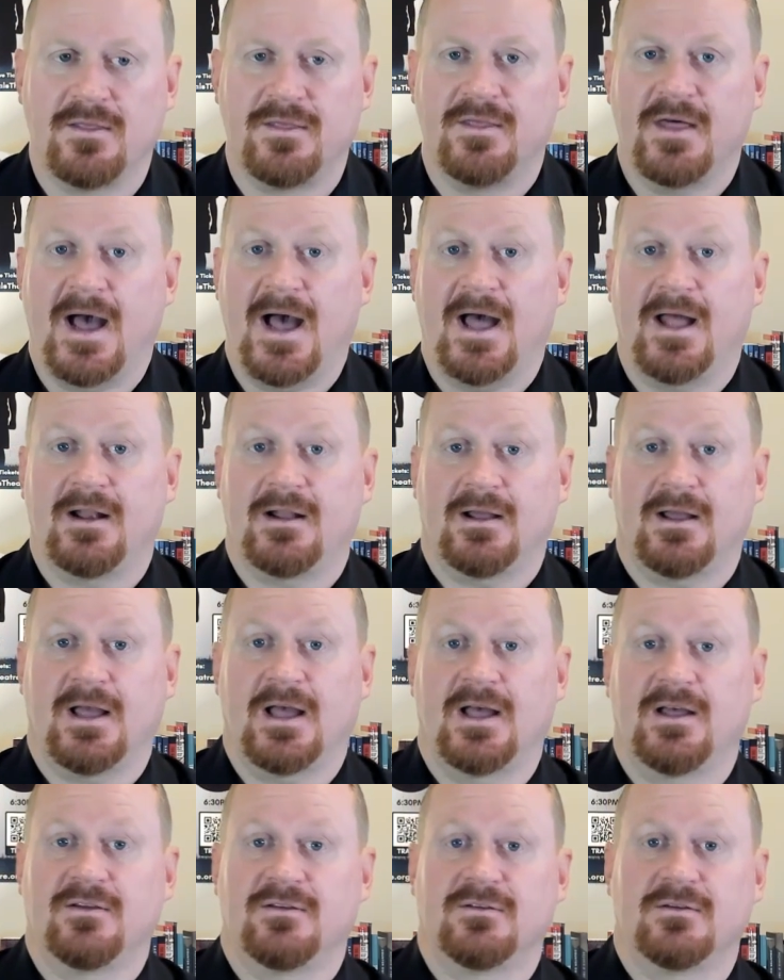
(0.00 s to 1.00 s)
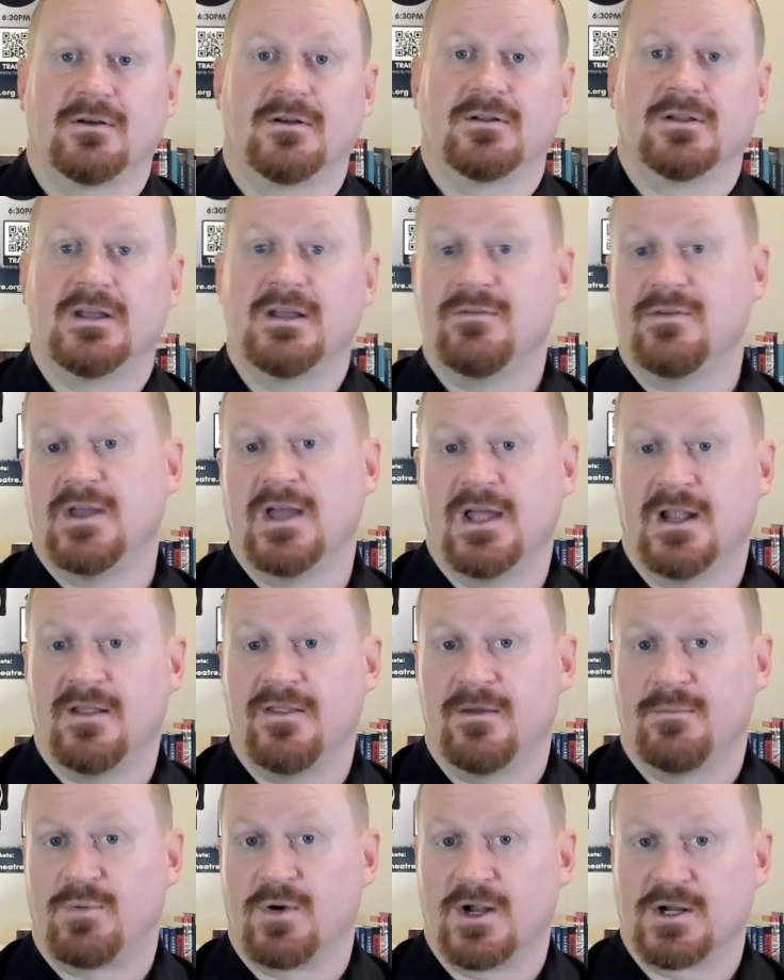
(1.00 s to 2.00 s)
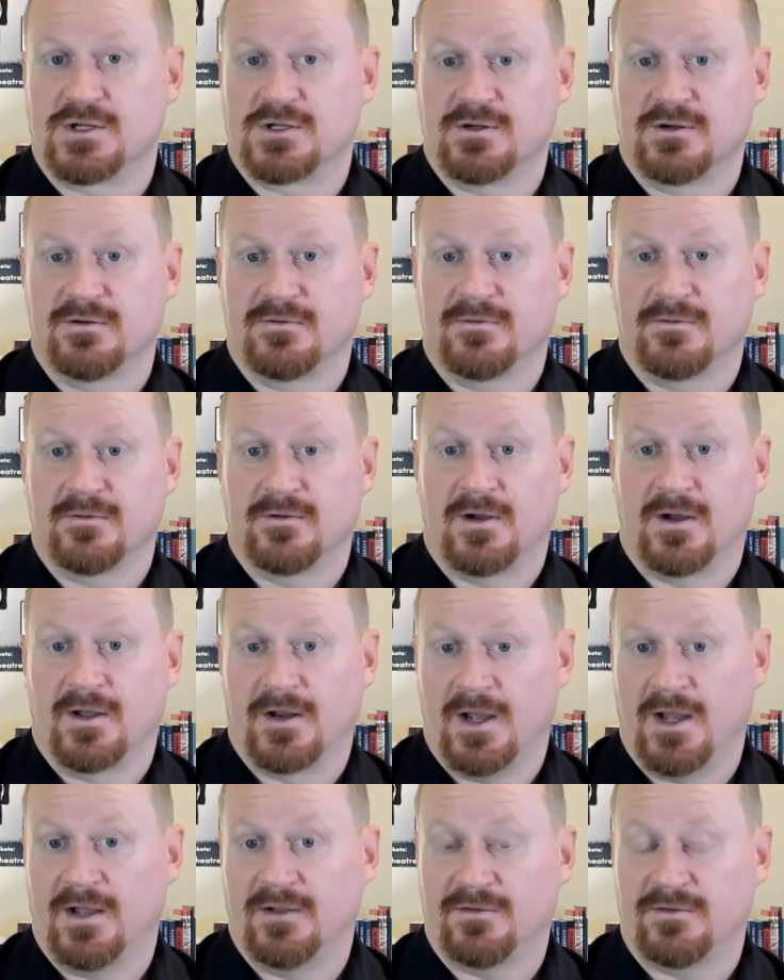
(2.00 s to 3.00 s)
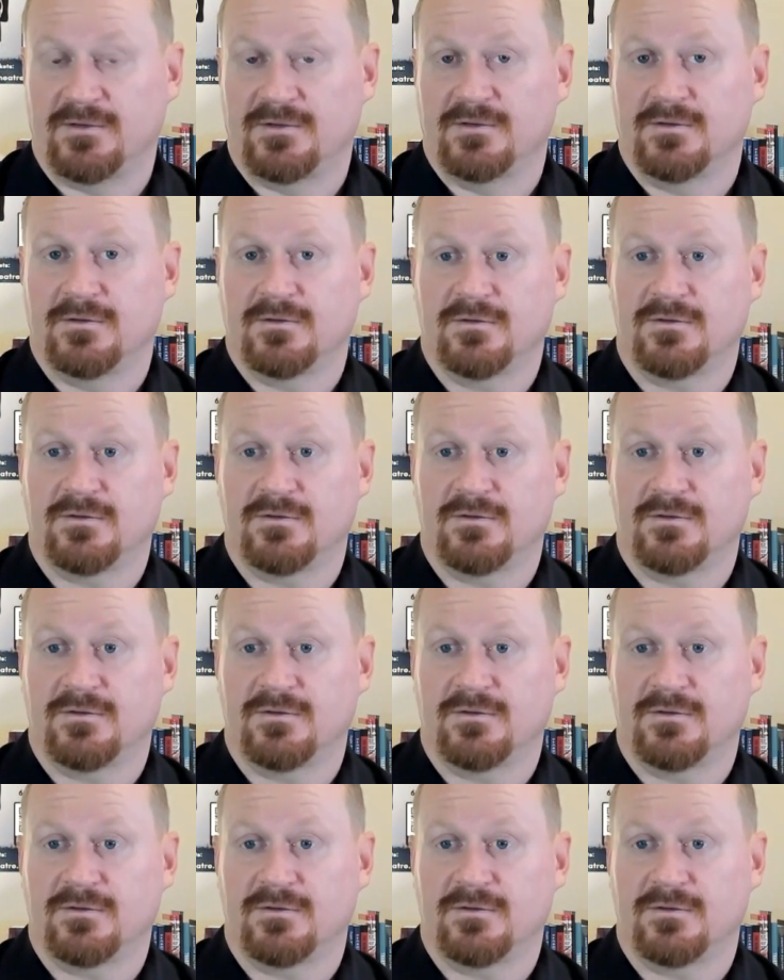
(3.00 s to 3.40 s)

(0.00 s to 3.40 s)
That has alleviated the pressure on us